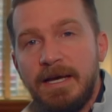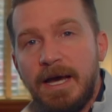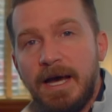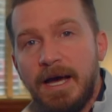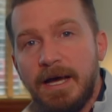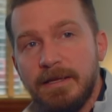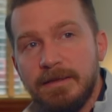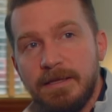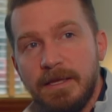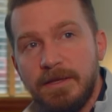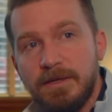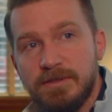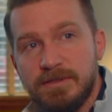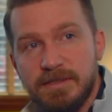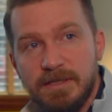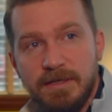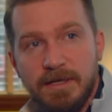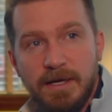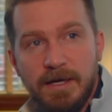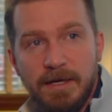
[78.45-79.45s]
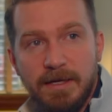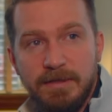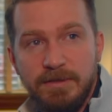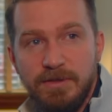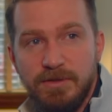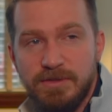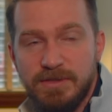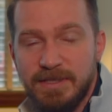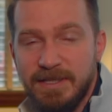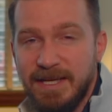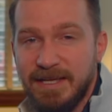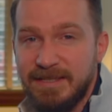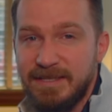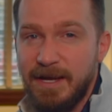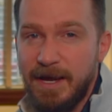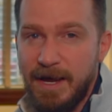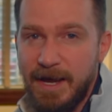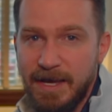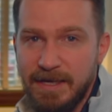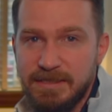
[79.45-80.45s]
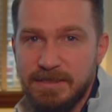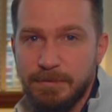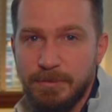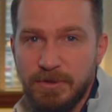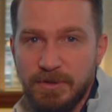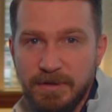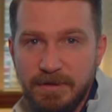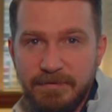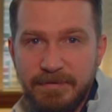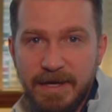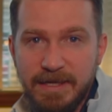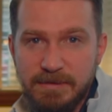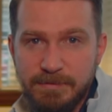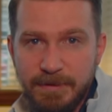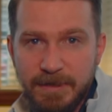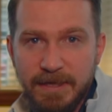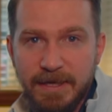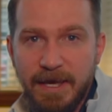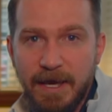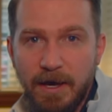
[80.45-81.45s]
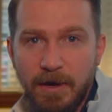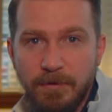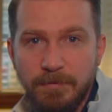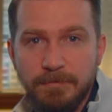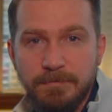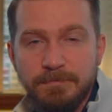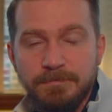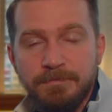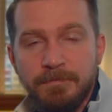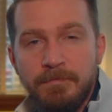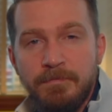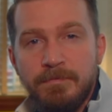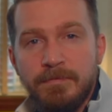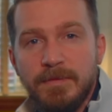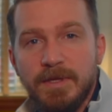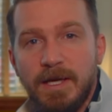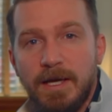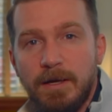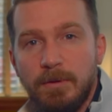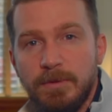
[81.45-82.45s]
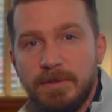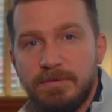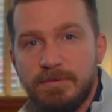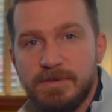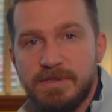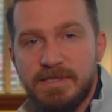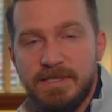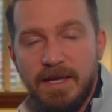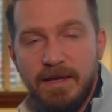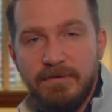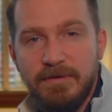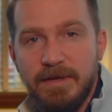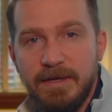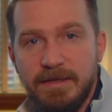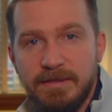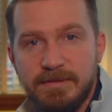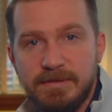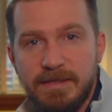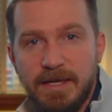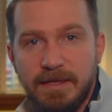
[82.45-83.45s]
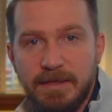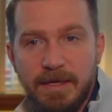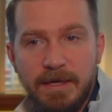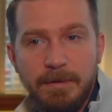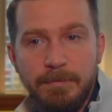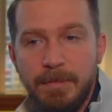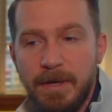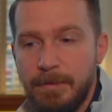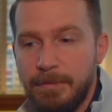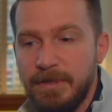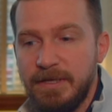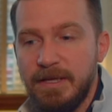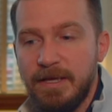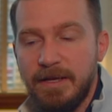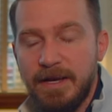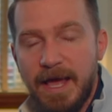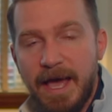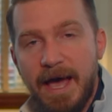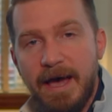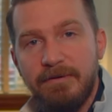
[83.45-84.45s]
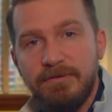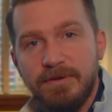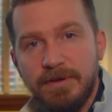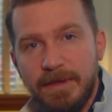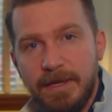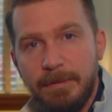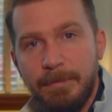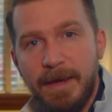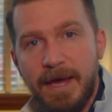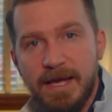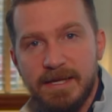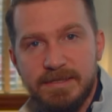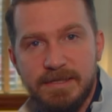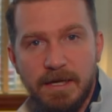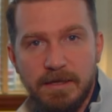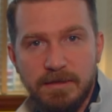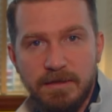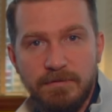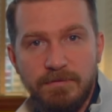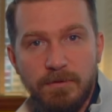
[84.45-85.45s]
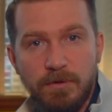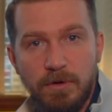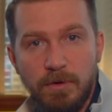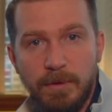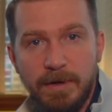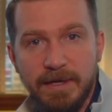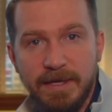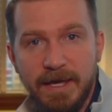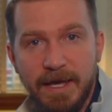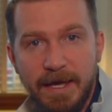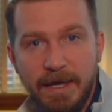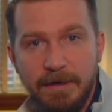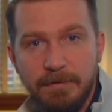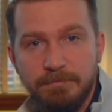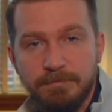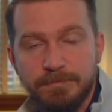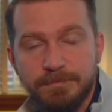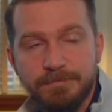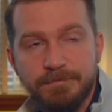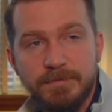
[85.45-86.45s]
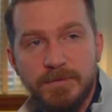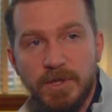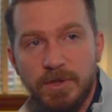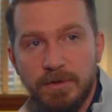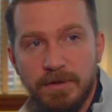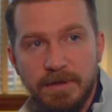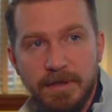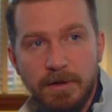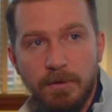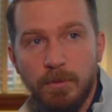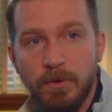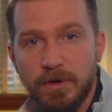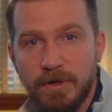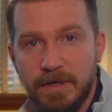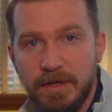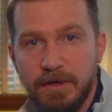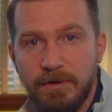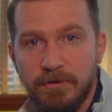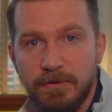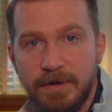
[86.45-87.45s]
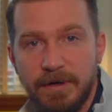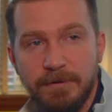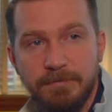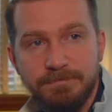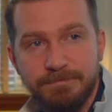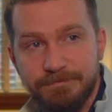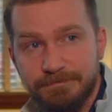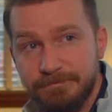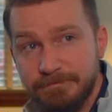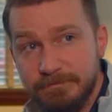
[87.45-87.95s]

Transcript: Then there's usually a taxable investment account, which was savings that they maybe did after they maxed out their 401k during their working career.